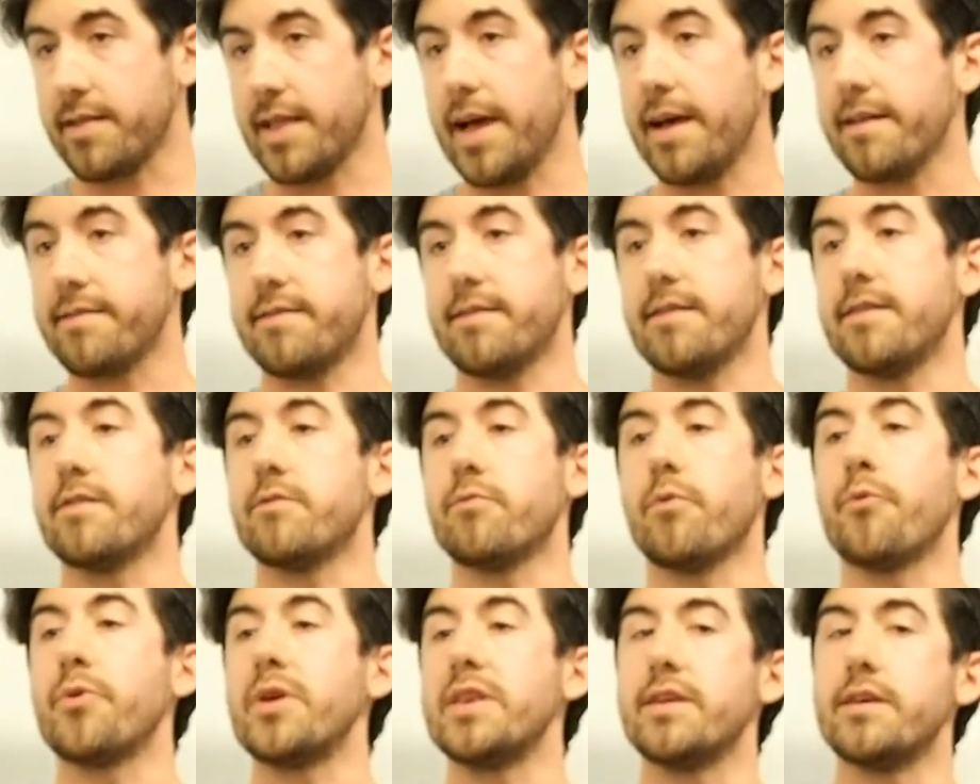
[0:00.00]

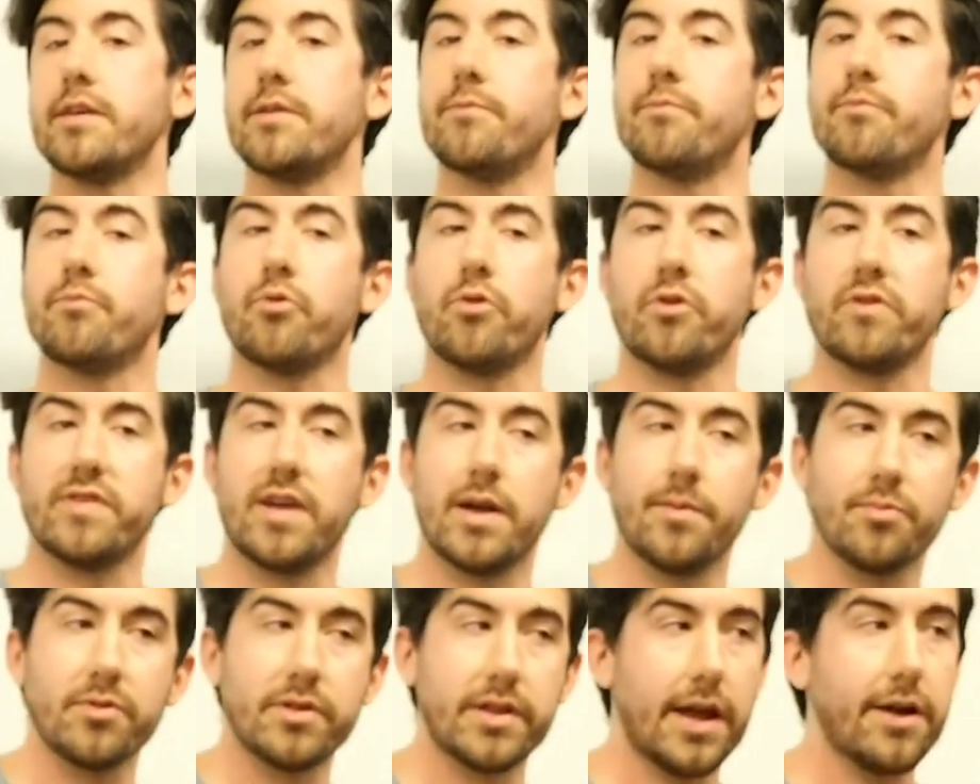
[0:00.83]
classes, when we did
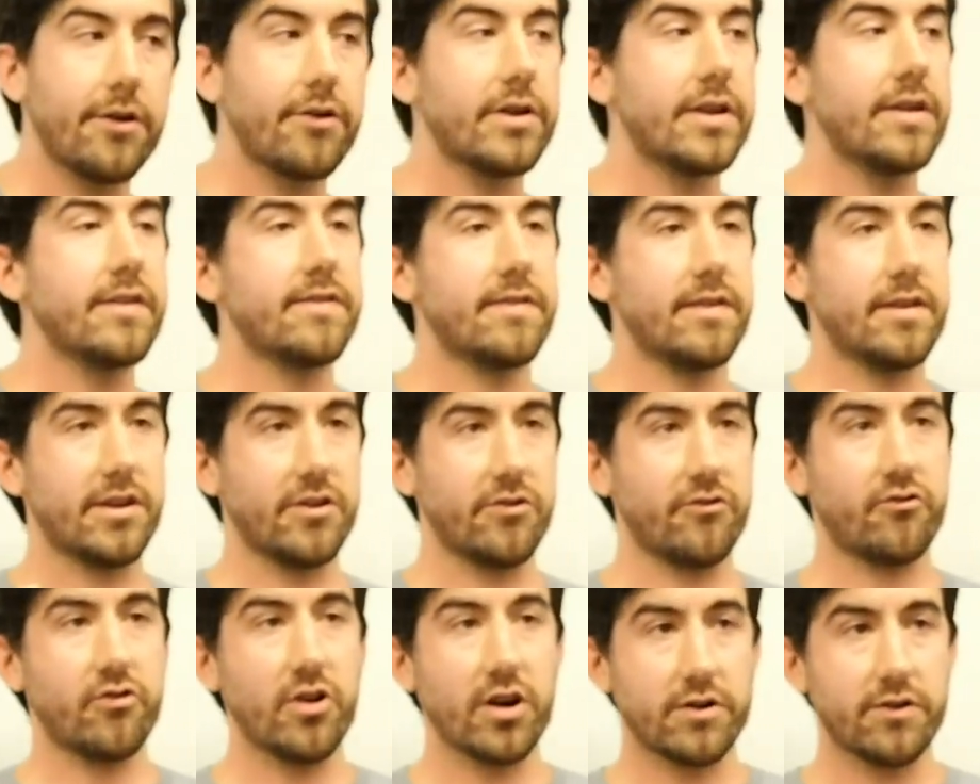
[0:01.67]
prototypal inheritance and
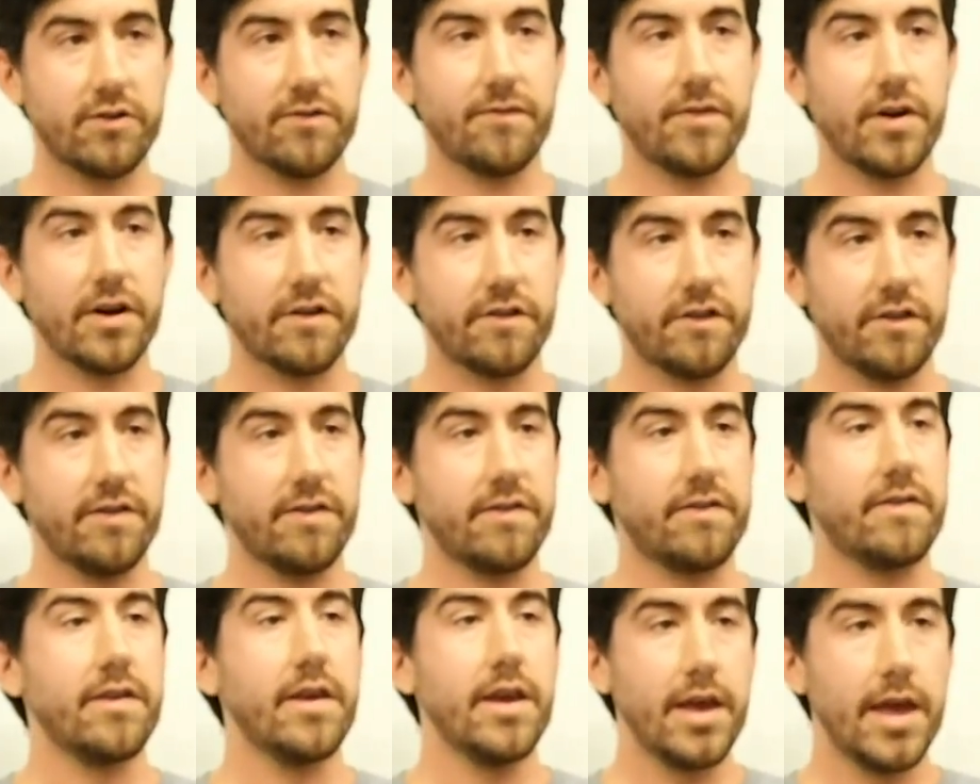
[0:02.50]
constructor
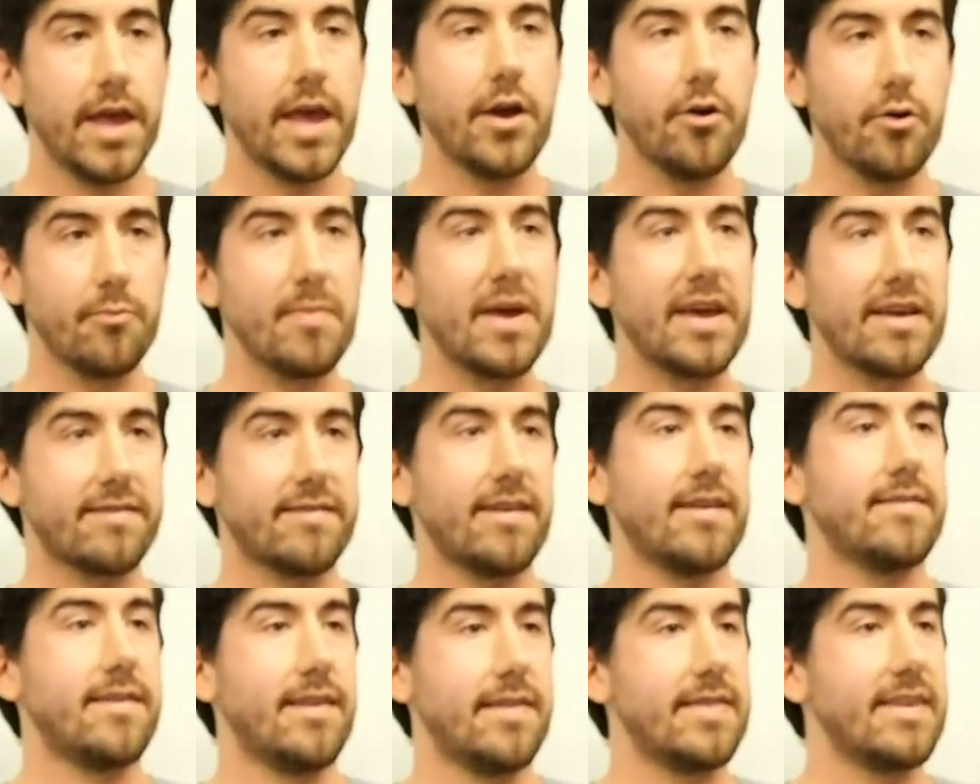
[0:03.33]
functions, it would make
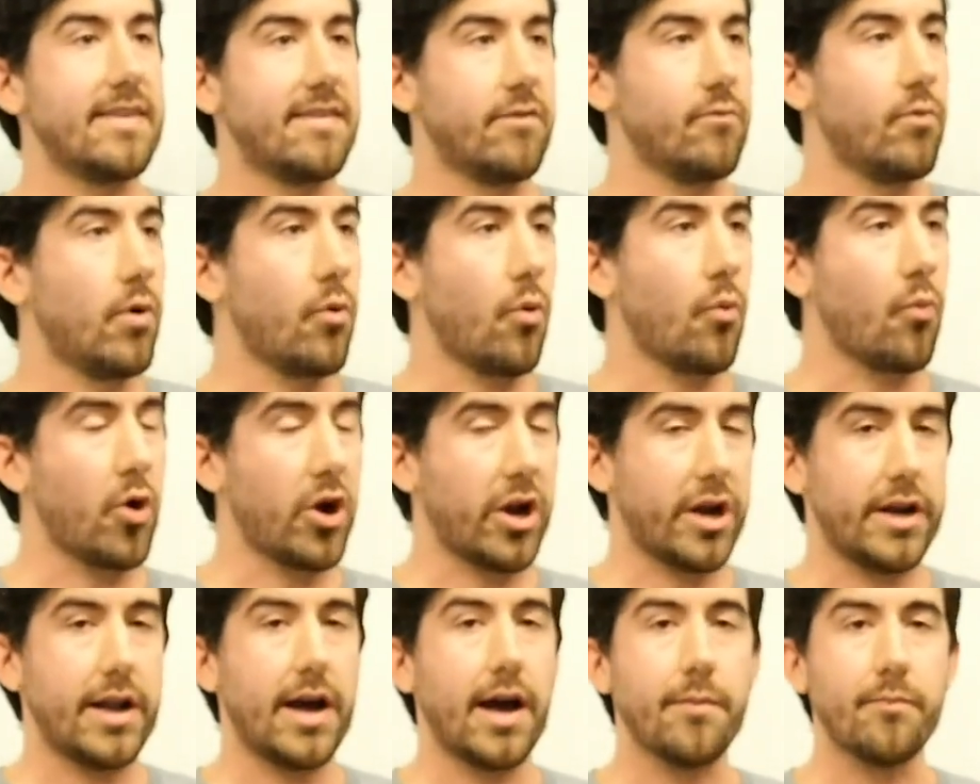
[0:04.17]
sense that this is what we're
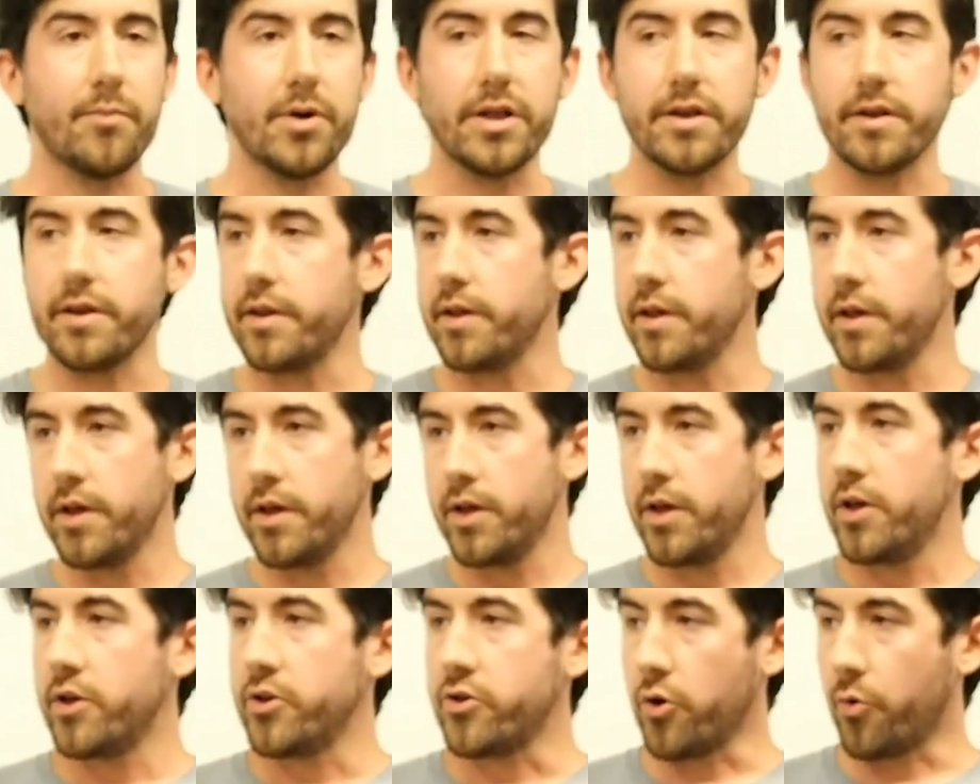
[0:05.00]
working on. But
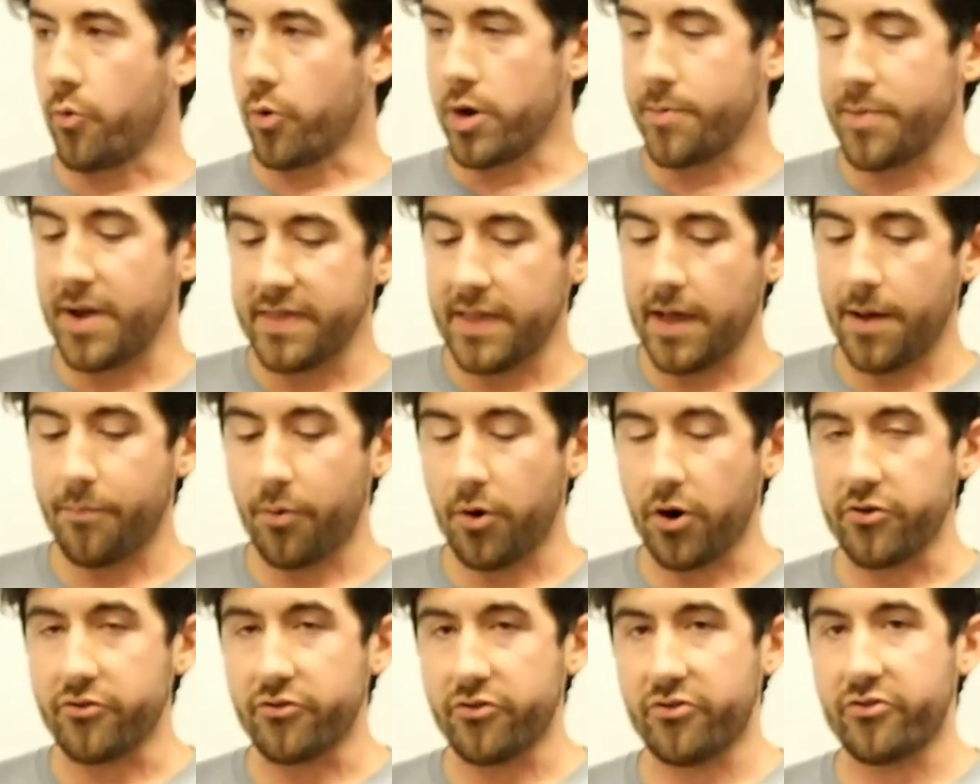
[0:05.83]
don't worry about that
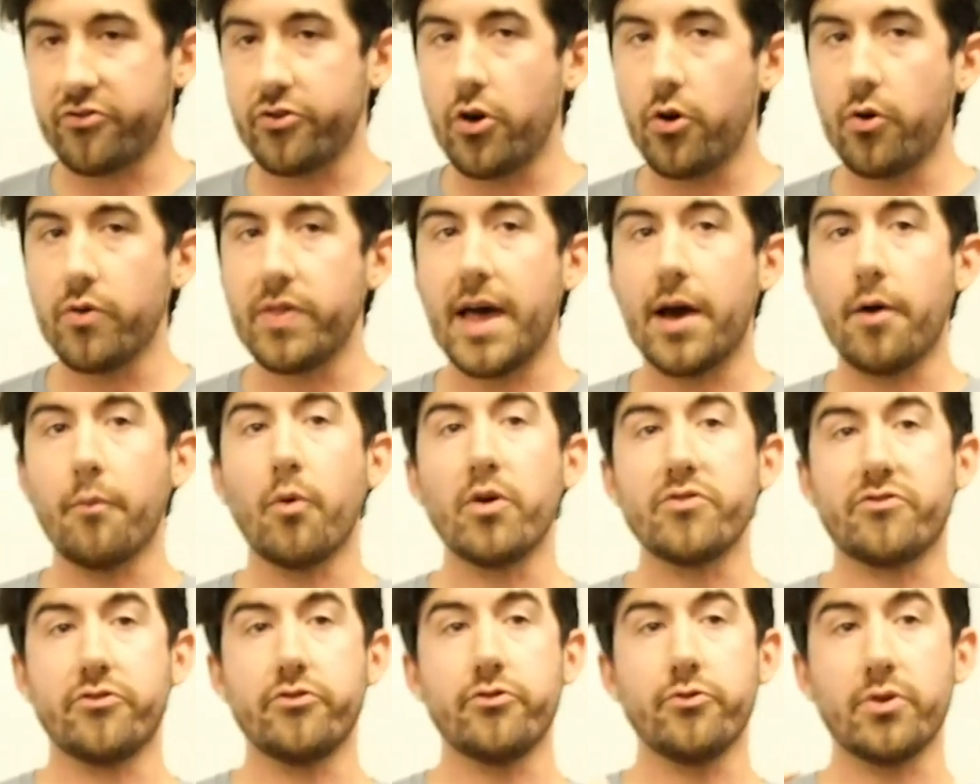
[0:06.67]
part. Just know that
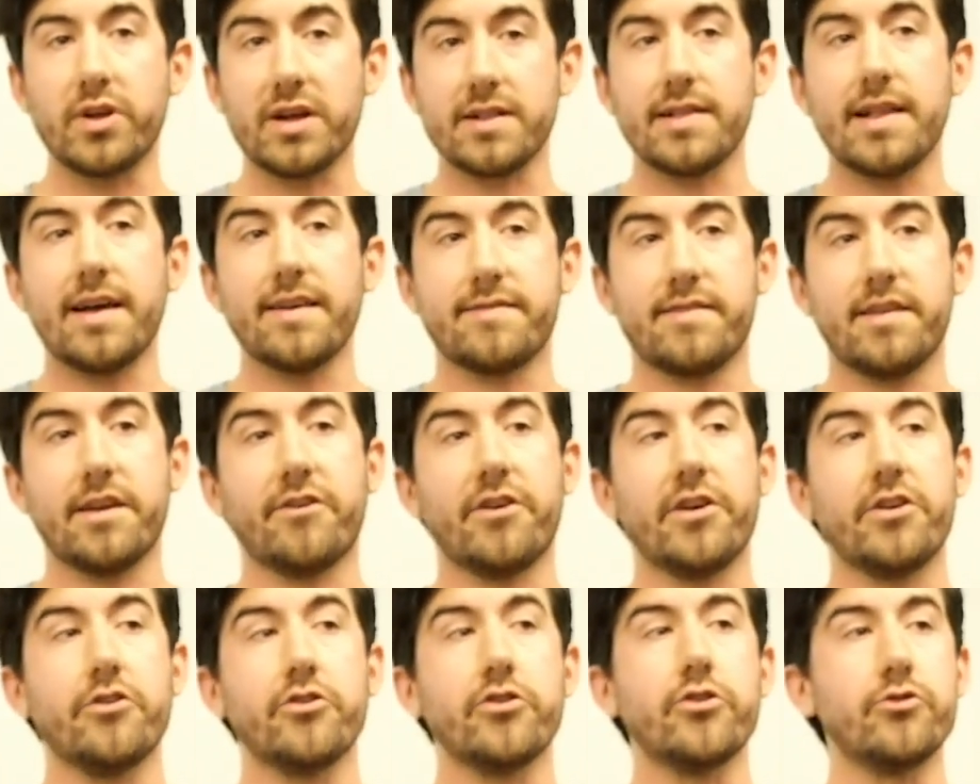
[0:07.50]
once you're doing a class
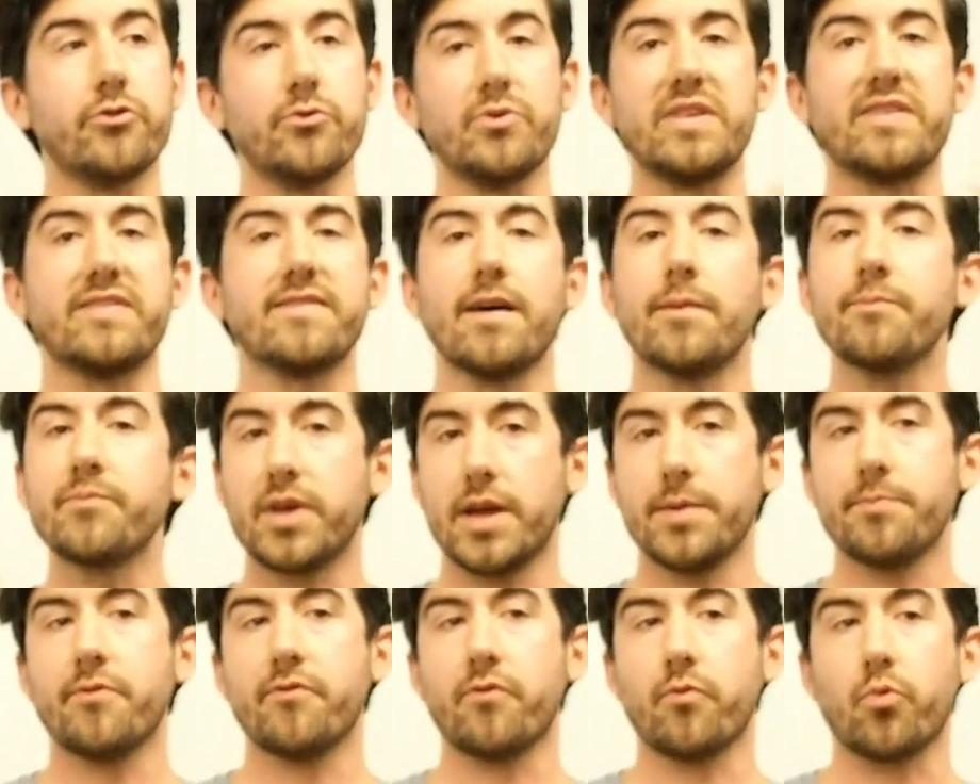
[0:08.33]
decorator, you're doing some
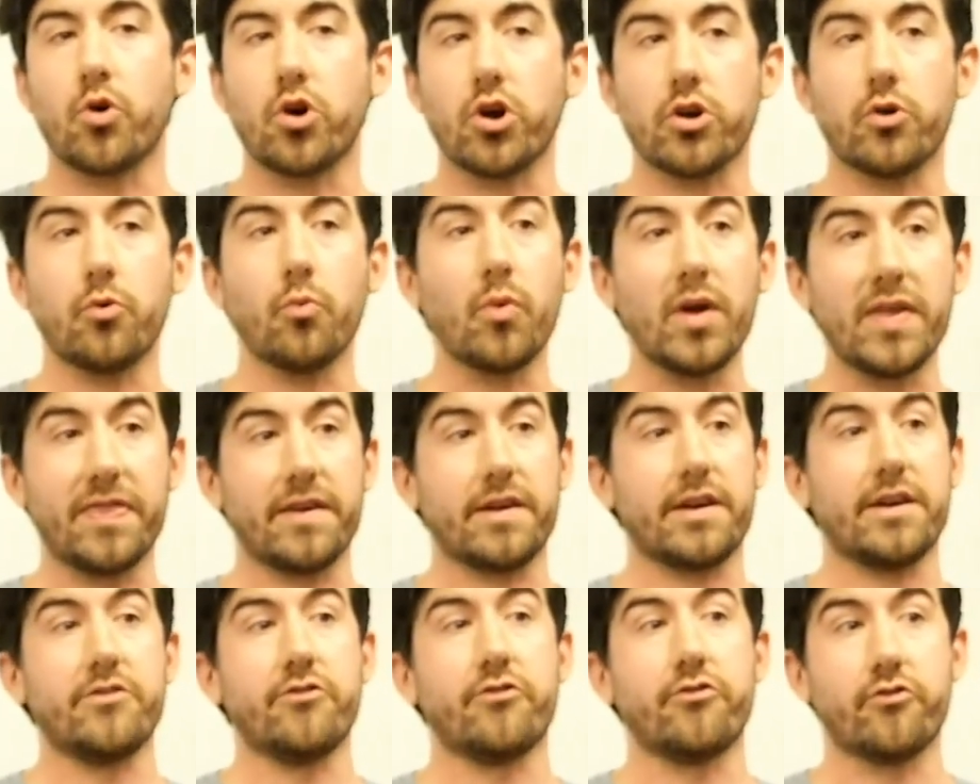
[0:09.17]
type of work with
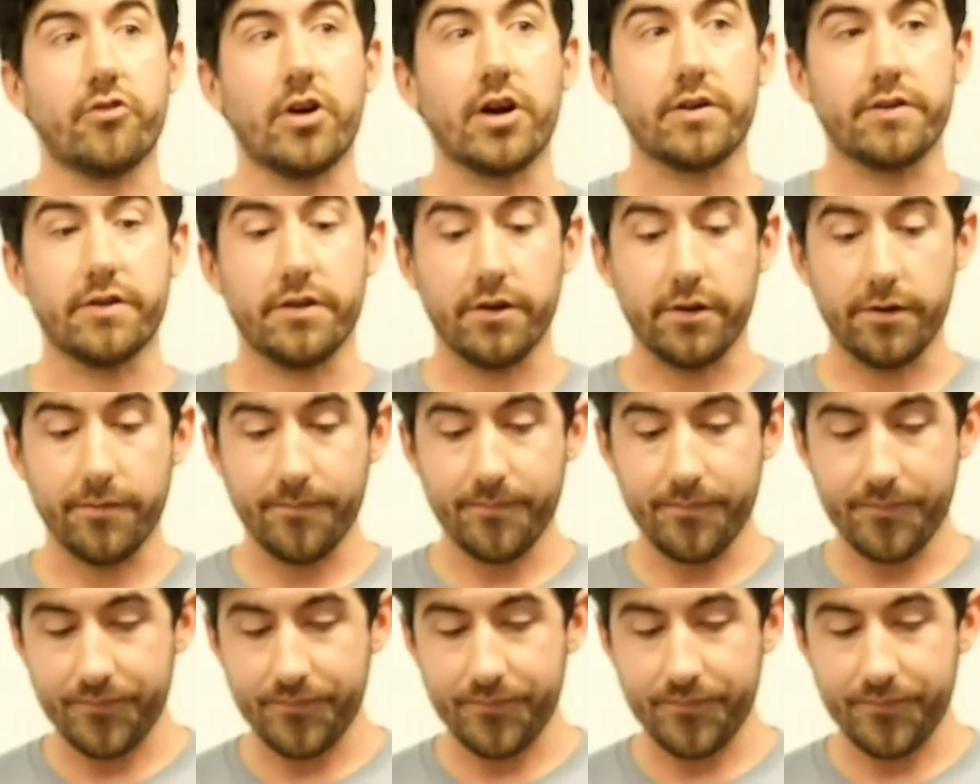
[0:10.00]
a constructor.